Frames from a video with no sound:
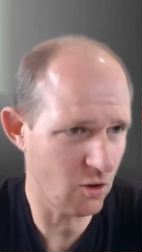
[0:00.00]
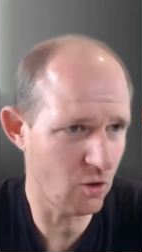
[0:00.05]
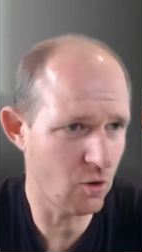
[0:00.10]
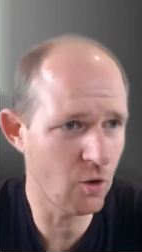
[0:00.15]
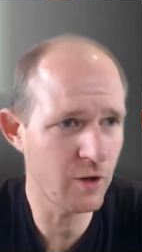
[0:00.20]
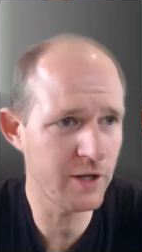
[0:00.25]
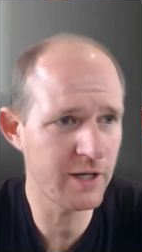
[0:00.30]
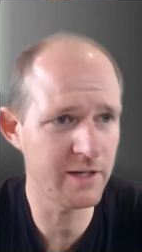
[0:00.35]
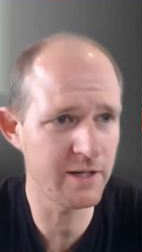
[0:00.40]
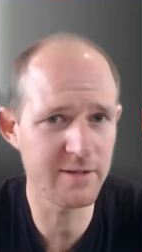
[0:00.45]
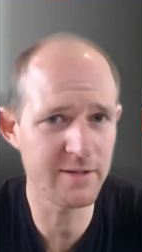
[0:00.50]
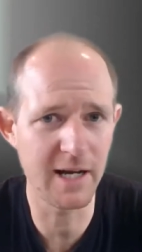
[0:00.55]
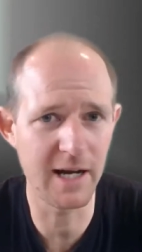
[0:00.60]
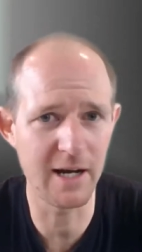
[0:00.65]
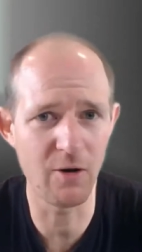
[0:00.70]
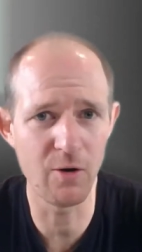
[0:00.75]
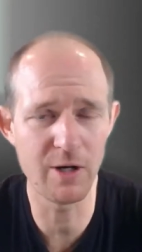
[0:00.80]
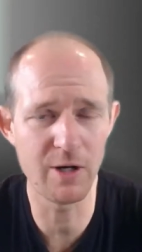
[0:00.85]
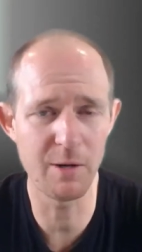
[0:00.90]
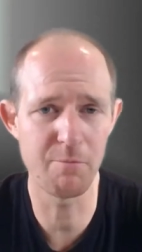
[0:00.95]
or you
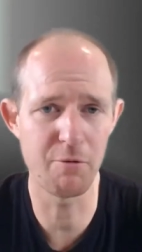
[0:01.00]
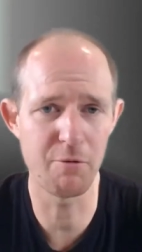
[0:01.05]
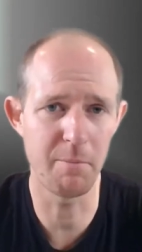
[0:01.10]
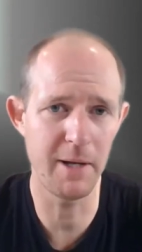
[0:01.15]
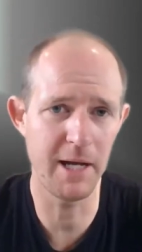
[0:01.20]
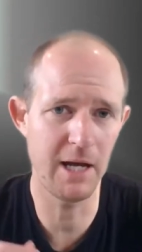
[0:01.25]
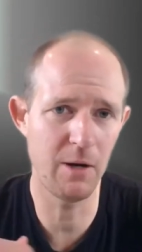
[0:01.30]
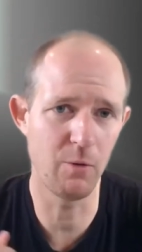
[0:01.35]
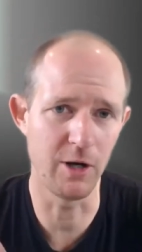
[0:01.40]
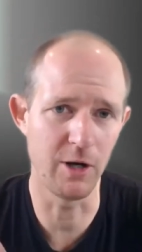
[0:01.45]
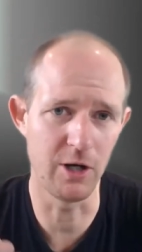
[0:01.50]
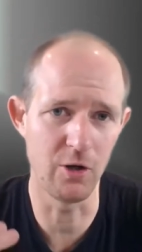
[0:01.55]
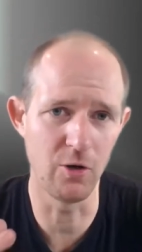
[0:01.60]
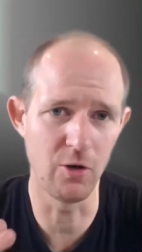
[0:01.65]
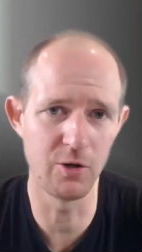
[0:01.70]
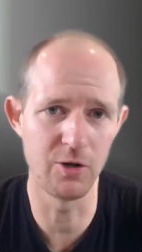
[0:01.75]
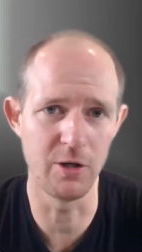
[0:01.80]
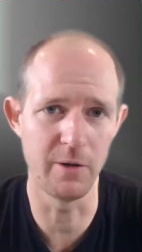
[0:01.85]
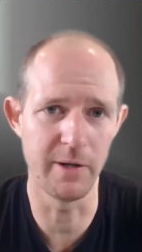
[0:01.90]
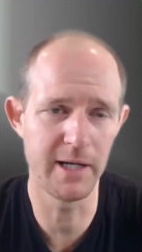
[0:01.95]
start or you prepare what
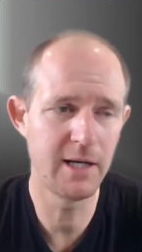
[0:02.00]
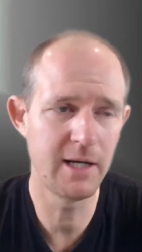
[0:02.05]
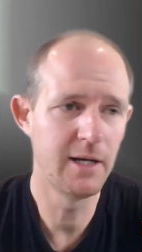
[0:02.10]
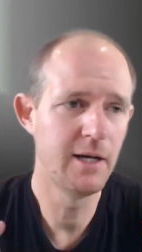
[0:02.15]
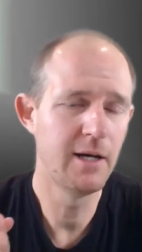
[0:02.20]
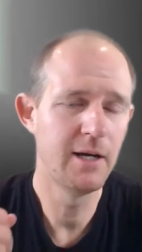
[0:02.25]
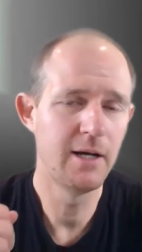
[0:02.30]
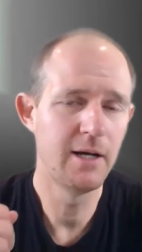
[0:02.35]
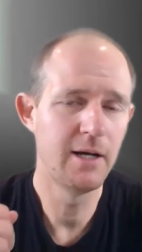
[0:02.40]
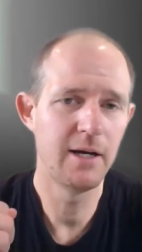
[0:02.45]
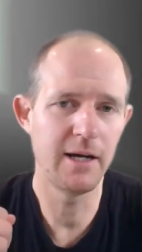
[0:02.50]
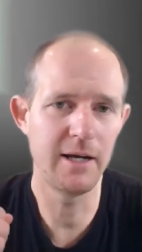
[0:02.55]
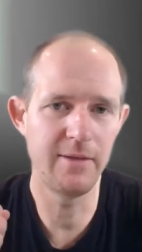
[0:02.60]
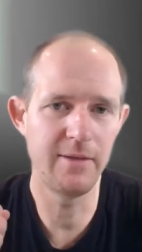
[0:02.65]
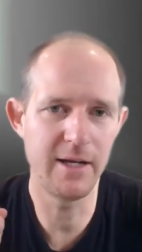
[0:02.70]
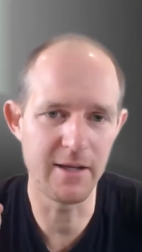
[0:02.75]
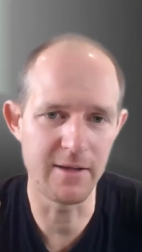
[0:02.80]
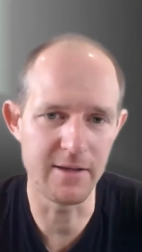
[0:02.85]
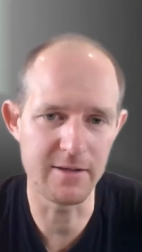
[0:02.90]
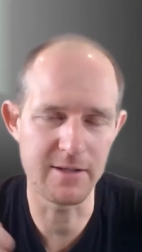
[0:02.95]
you're doing and
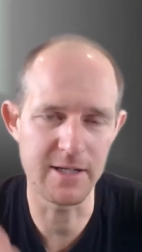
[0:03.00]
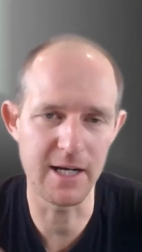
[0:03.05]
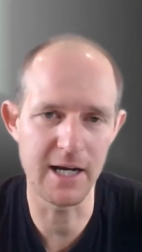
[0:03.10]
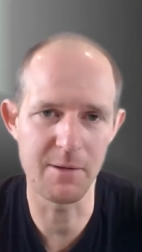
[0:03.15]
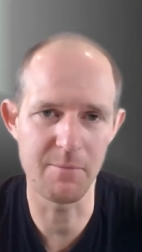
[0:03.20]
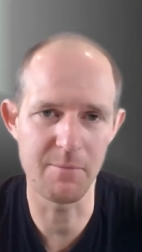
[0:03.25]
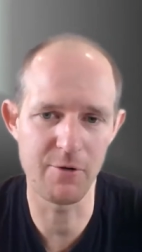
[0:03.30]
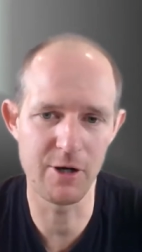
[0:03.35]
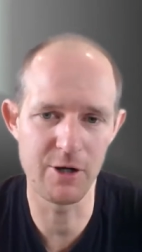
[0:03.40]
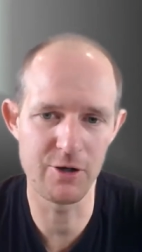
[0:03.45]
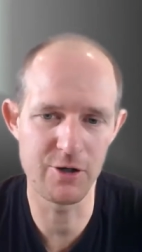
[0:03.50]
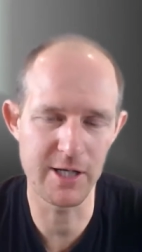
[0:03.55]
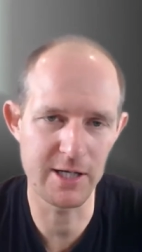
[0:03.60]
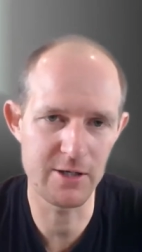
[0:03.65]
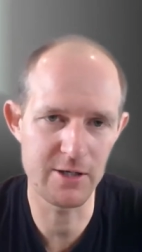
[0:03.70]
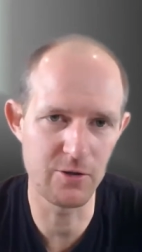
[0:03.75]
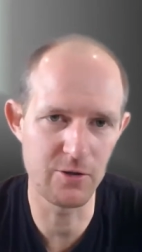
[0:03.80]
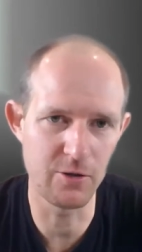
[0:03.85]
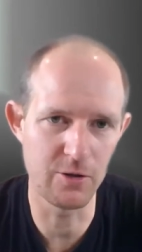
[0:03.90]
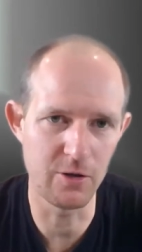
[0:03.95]
then at the start of
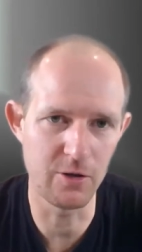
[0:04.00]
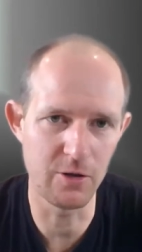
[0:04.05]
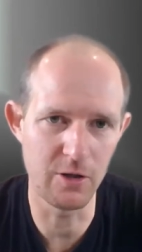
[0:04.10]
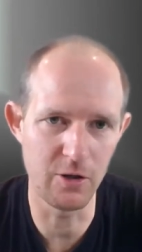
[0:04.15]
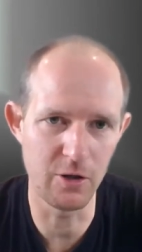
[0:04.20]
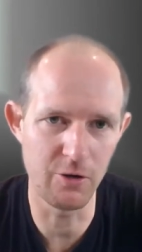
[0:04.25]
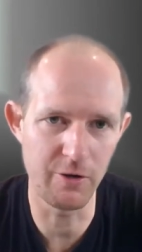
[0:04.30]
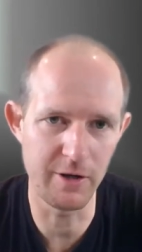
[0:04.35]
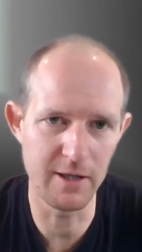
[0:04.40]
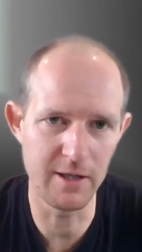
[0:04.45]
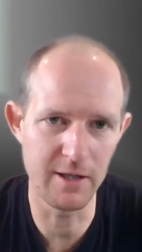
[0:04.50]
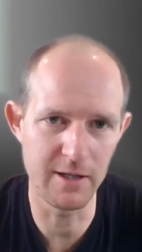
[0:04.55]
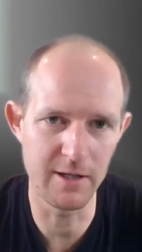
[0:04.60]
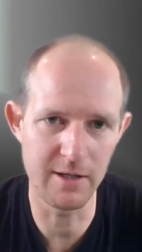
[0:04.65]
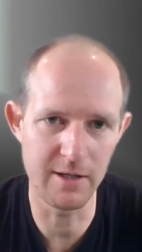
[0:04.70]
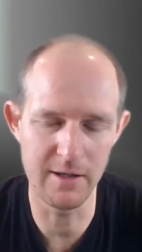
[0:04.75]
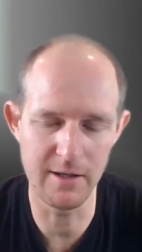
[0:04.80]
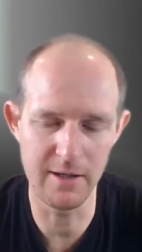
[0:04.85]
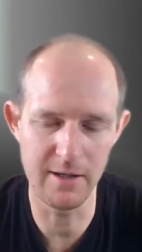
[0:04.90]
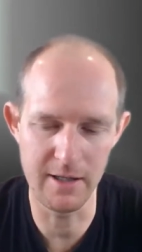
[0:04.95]
projects or or in the
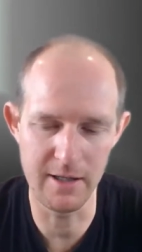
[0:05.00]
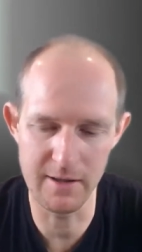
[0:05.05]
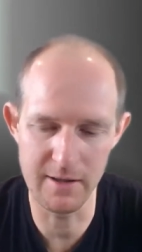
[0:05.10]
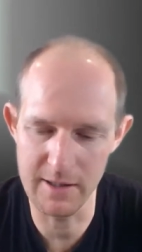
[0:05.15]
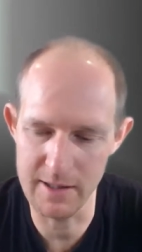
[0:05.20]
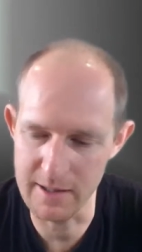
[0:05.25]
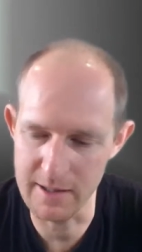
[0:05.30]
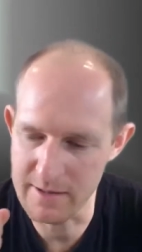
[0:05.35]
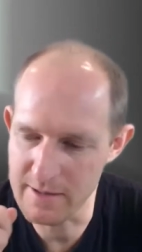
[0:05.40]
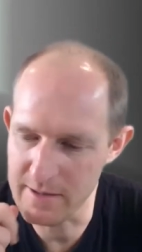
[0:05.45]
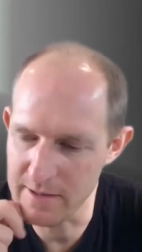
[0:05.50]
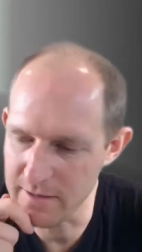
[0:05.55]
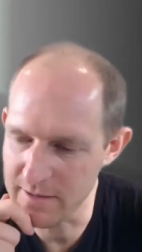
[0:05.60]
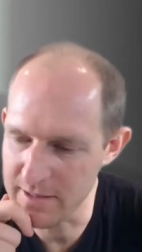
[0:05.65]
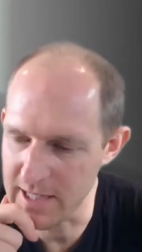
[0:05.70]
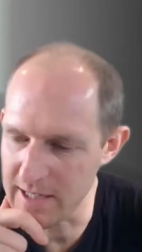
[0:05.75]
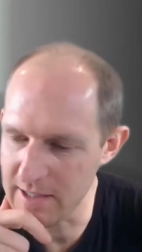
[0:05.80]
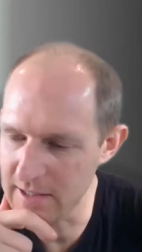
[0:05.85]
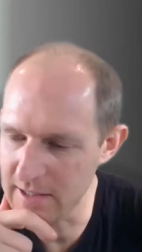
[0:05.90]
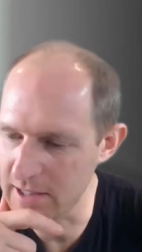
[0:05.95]
in the
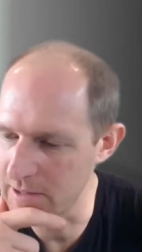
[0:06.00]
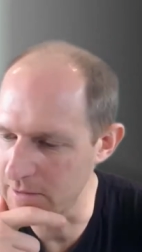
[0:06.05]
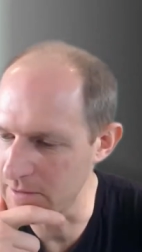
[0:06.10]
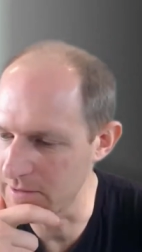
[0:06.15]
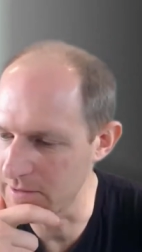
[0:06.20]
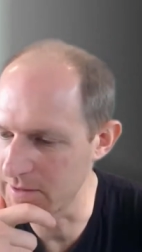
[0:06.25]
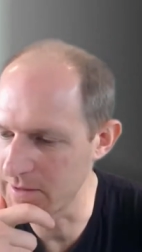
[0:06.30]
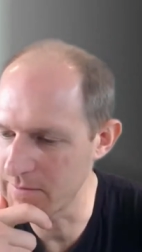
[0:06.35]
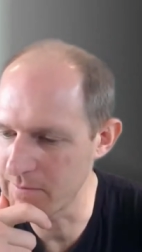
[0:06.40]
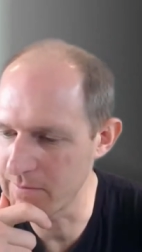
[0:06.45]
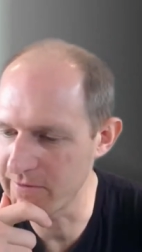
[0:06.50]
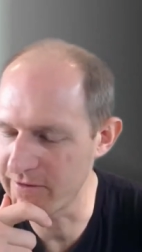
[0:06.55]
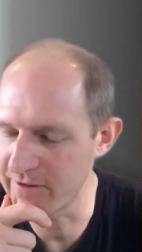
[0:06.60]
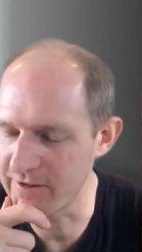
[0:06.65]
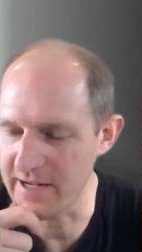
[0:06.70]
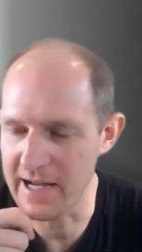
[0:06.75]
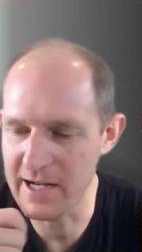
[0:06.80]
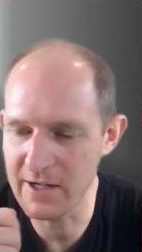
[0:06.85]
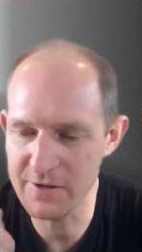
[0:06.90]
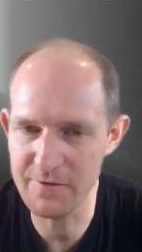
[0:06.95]
tender
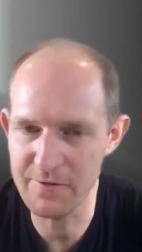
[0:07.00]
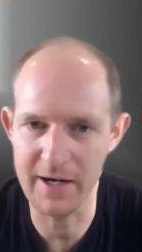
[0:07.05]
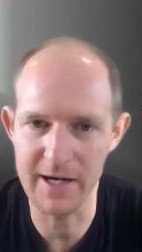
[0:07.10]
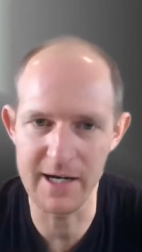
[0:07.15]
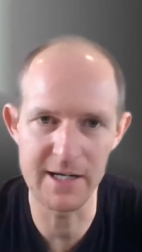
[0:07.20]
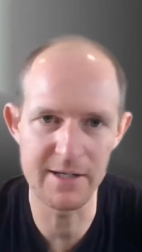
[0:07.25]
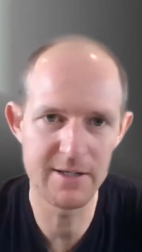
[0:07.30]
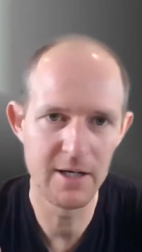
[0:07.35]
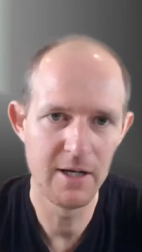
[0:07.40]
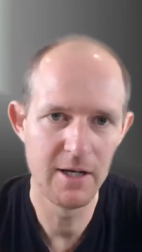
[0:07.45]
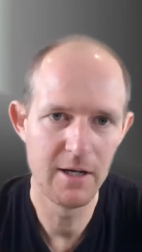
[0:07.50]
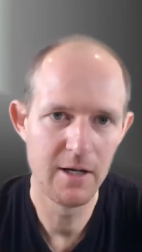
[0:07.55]
sales phase,